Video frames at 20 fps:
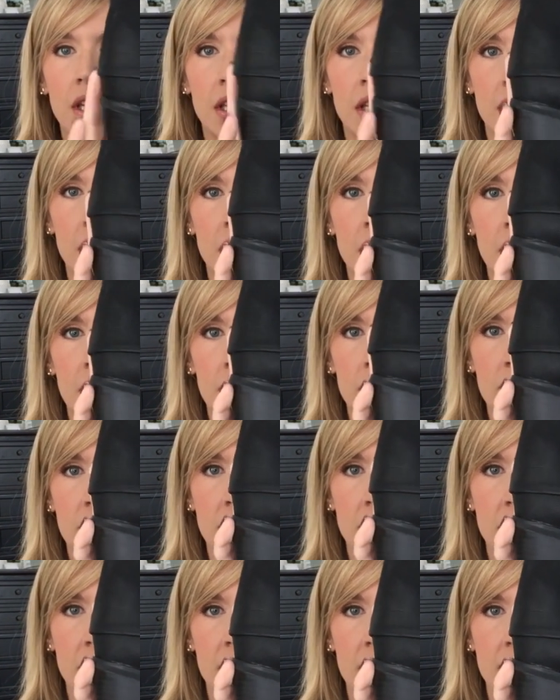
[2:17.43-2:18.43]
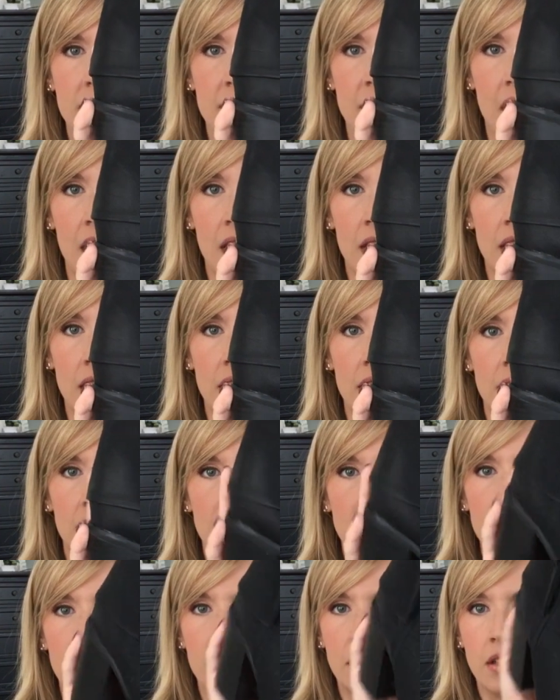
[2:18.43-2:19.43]
and here's this side,
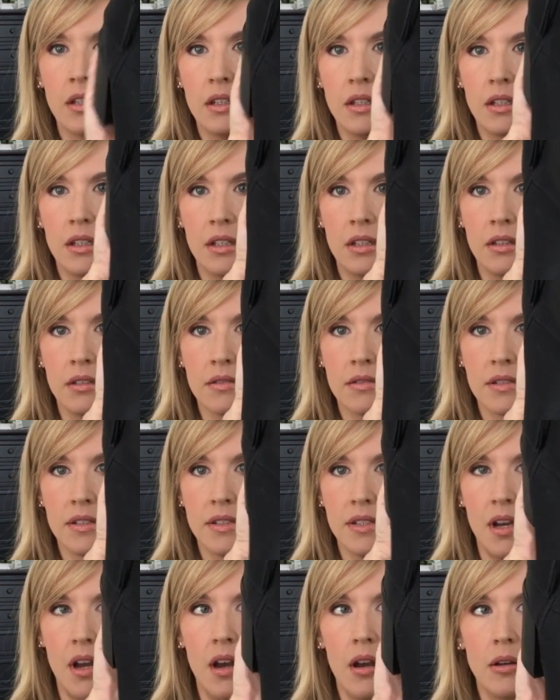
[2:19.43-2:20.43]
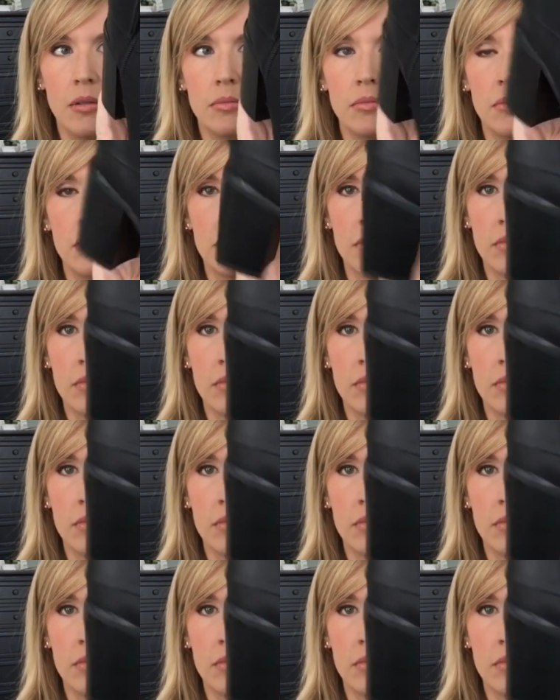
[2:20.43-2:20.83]
and there's the top.